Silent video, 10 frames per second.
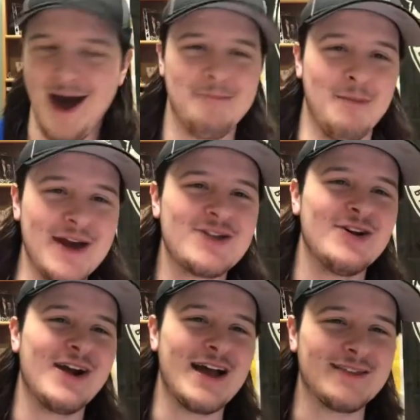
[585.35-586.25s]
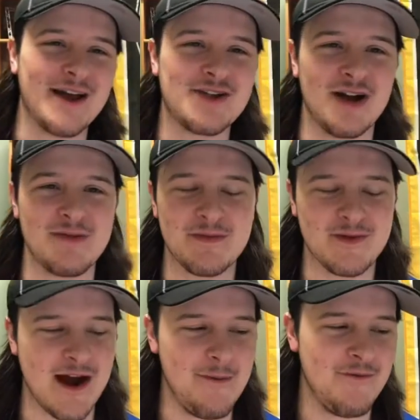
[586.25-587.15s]
But make sure you guys like, share, and
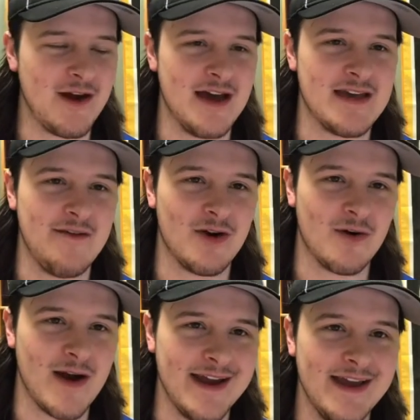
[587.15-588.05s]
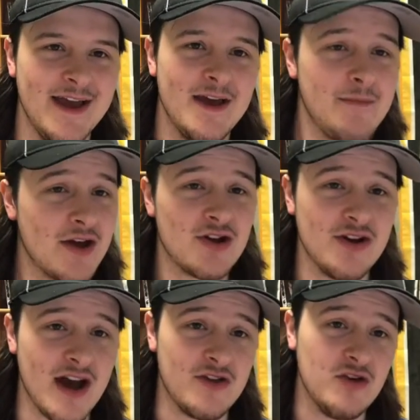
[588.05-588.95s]
subscribe if you guys haven't already. Make sure
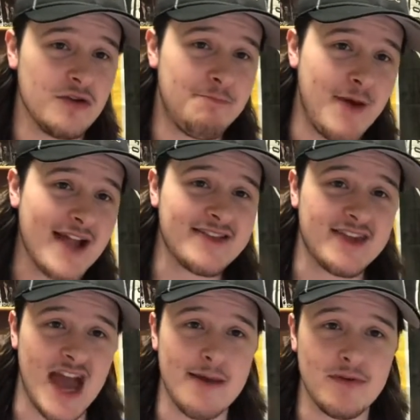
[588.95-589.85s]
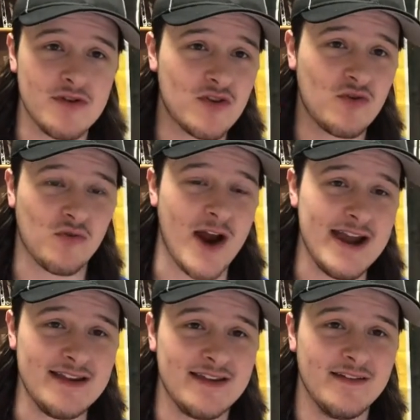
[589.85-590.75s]
you guys use Betstamp. It's
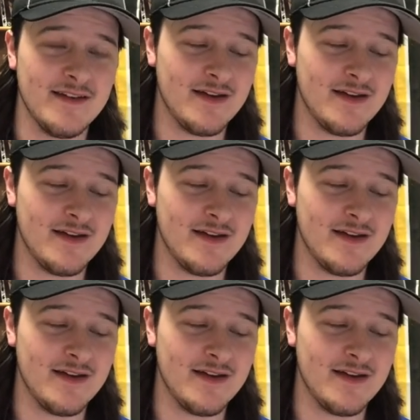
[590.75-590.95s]
great.